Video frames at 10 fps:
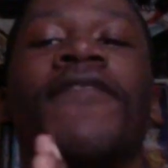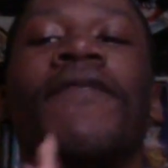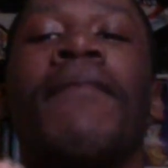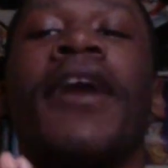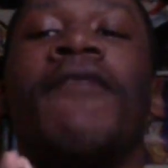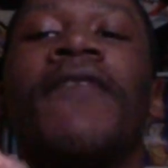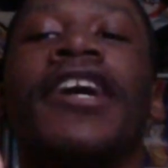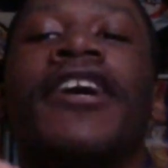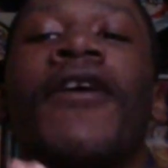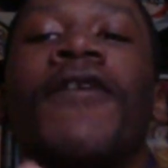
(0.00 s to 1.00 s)
for my
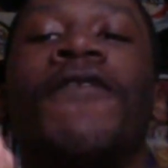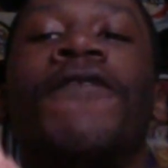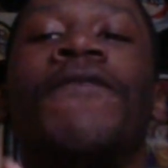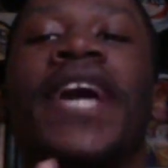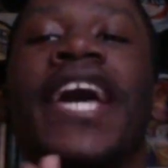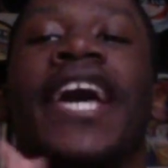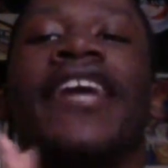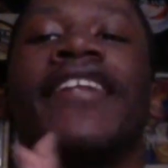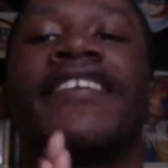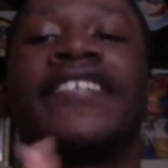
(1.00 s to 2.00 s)
man Rengoku,
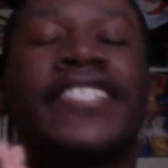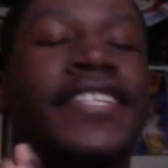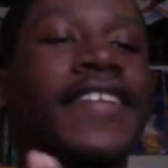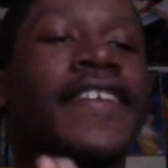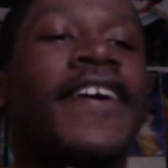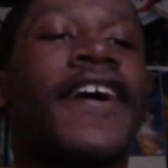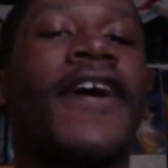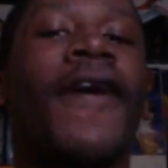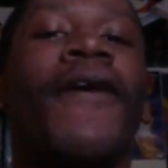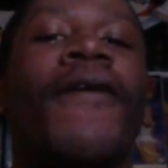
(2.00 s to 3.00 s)
man.
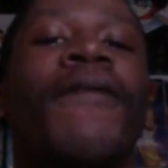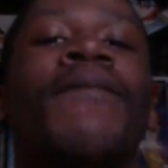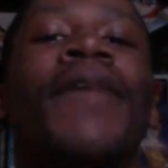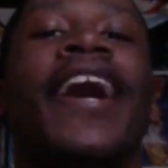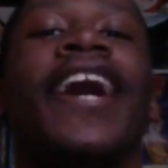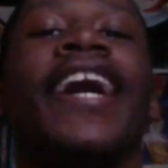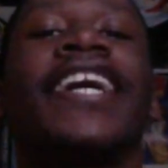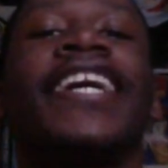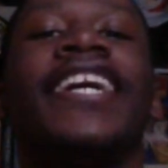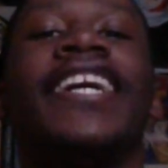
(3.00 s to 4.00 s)
Oh
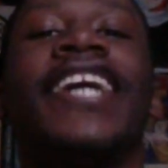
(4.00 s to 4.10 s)
my